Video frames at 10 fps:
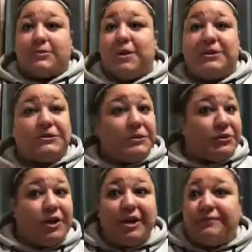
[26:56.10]
week,
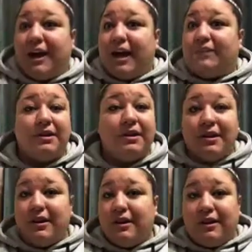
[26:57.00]
235. Or,
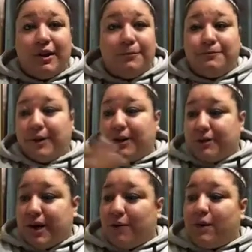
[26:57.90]
figure
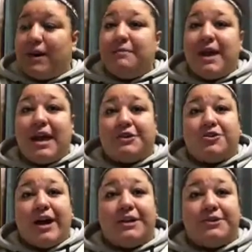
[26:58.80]
out where I'm at.
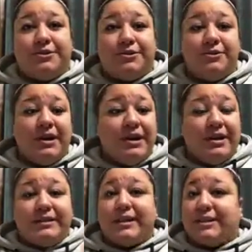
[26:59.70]
Try to do
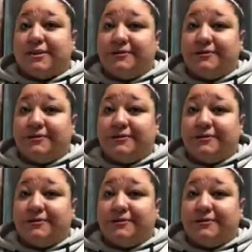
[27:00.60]
sets of